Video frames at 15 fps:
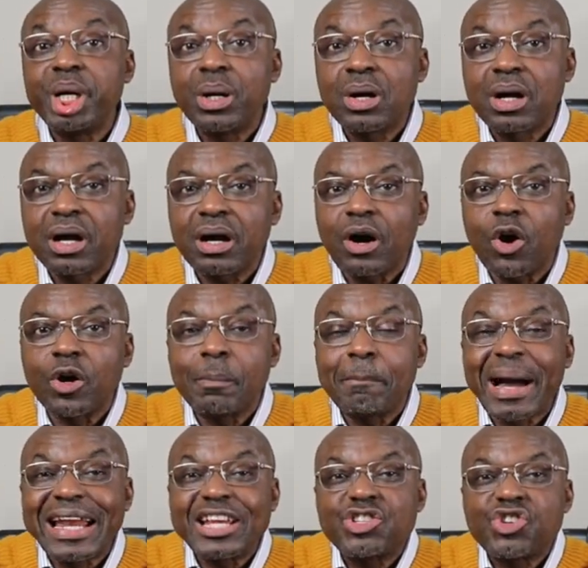book on
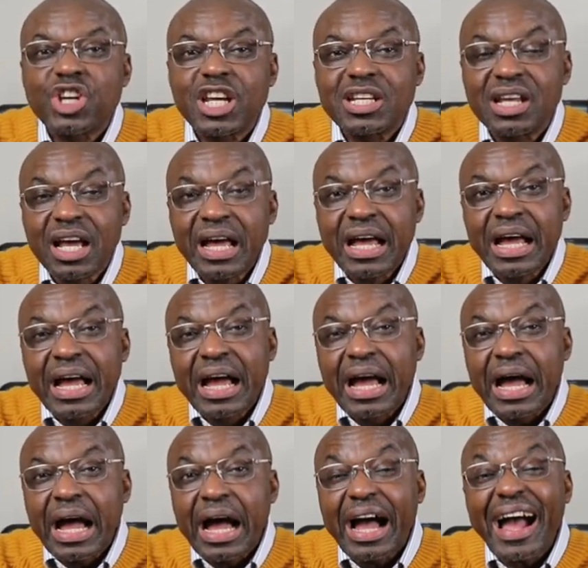managing
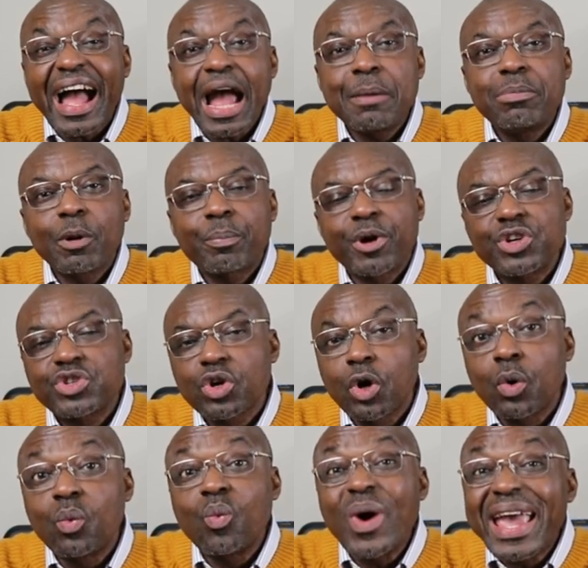high blood
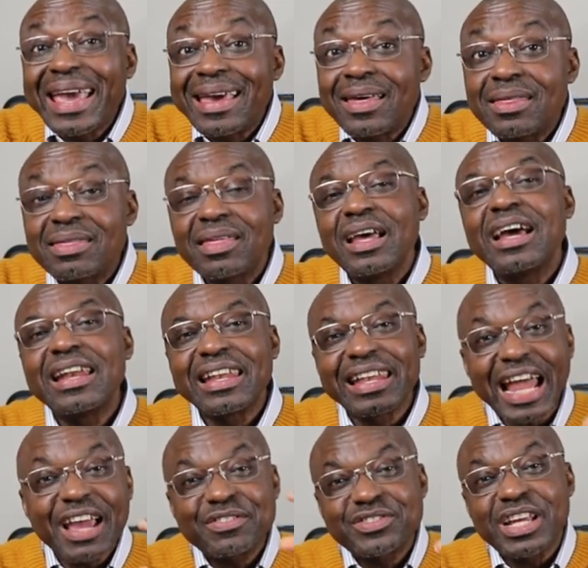pressure with
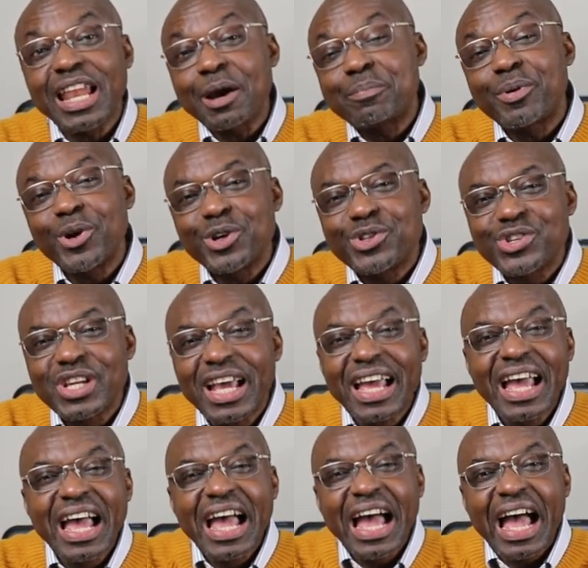lifestyle approach.
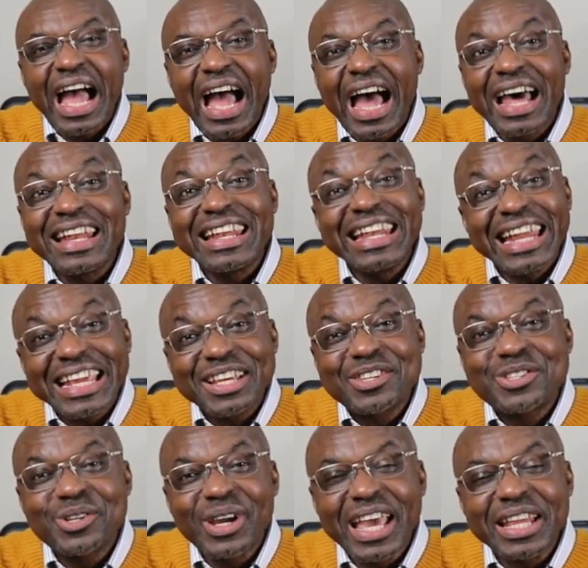
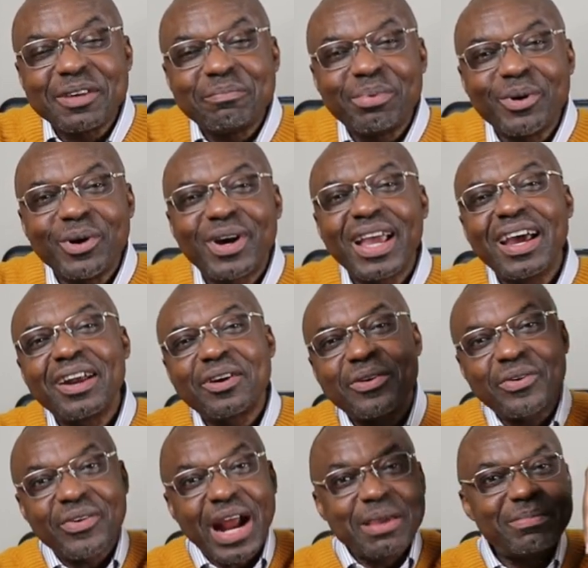Links to get the book
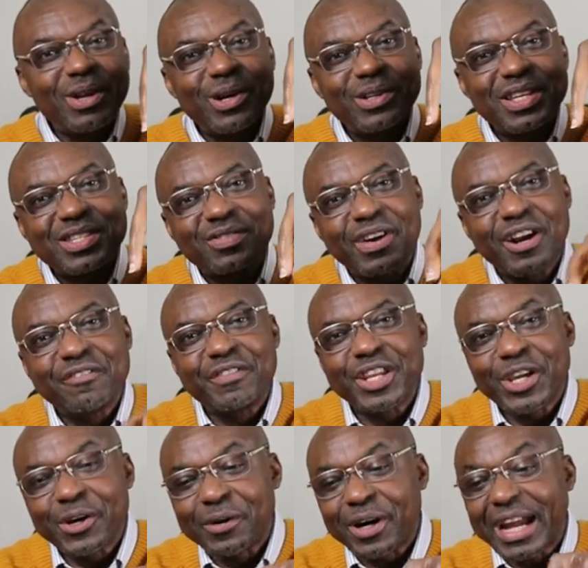right below this very
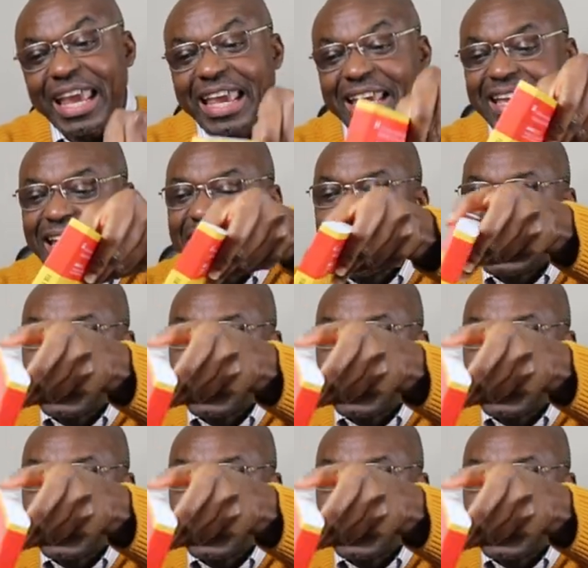video, okay?